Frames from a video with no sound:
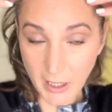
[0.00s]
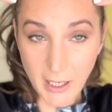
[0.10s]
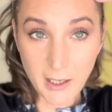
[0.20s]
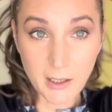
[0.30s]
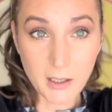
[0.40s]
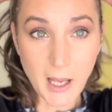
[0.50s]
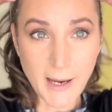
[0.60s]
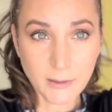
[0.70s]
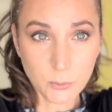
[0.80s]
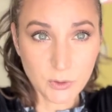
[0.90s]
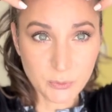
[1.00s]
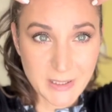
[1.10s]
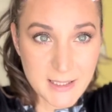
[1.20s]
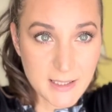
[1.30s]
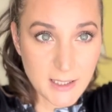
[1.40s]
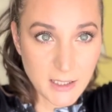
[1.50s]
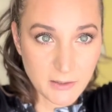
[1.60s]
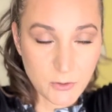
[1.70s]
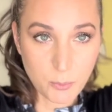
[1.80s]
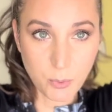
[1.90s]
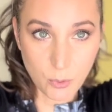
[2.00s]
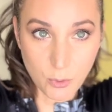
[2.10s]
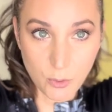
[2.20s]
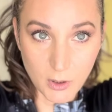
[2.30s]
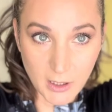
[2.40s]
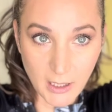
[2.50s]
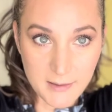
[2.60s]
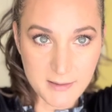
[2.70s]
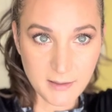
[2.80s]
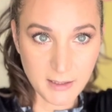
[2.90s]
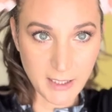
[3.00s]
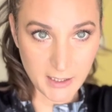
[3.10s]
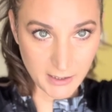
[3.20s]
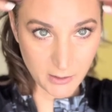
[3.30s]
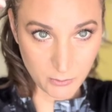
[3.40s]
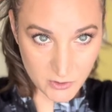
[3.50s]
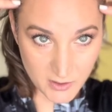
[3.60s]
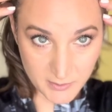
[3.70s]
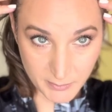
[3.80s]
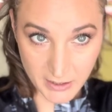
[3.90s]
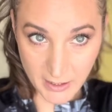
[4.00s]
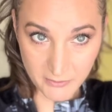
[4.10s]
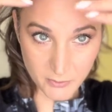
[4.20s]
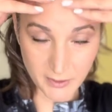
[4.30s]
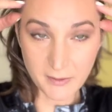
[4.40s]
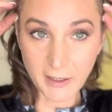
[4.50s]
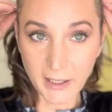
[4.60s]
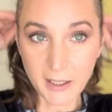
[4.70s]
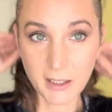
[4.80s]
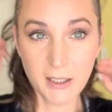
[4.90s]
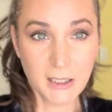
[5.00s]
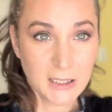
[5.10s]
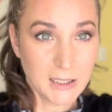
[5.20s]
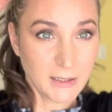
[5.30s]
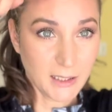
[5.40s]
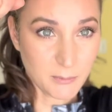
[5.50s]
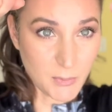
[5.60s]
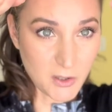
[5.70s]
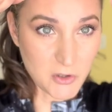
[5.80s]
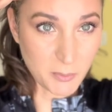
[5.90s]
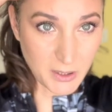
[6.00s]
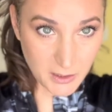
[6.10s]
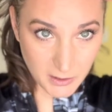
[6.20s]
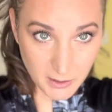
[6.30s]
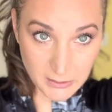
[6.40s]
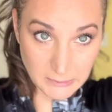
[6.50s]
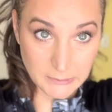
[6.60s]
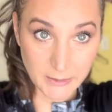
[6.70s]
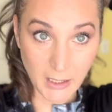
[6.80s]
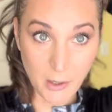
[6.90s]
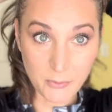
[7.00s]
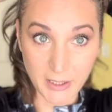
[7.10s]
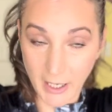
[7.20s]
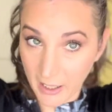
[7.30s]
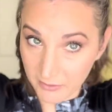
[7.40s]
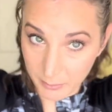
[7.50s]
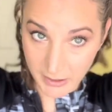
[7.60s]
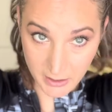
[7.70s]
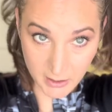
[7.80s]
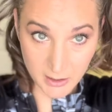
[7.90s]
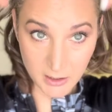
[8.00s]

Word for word: hairline will recede if you pull constantly on it. You'll just be left with like not much up here. And I already have a big,